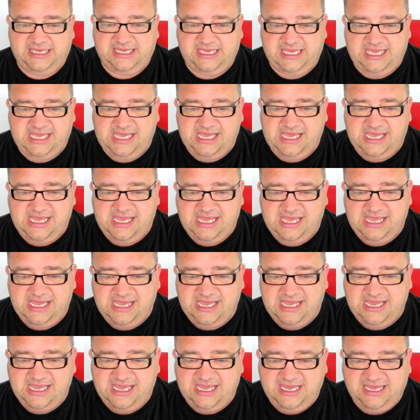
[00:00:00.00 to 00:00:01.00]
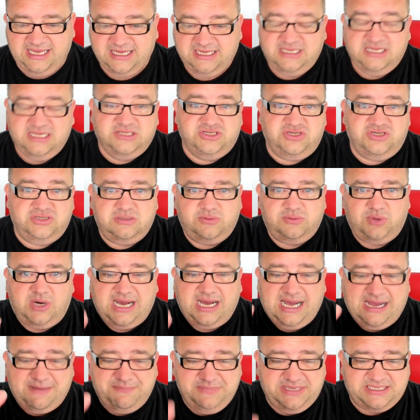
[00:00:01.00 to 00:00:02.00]
Do you know what?
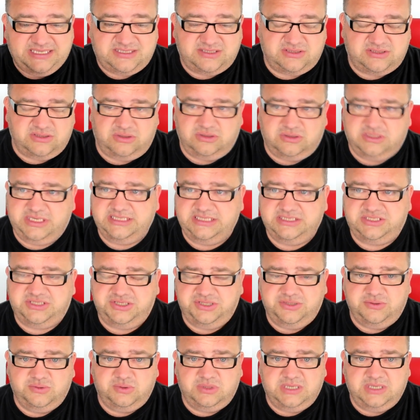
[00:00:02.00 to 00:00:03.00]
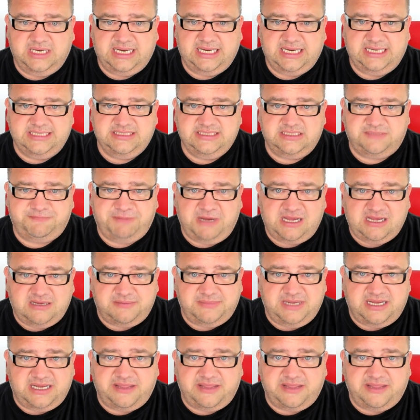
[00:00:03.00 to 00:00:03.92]
I miss talking to you guys. It's part of my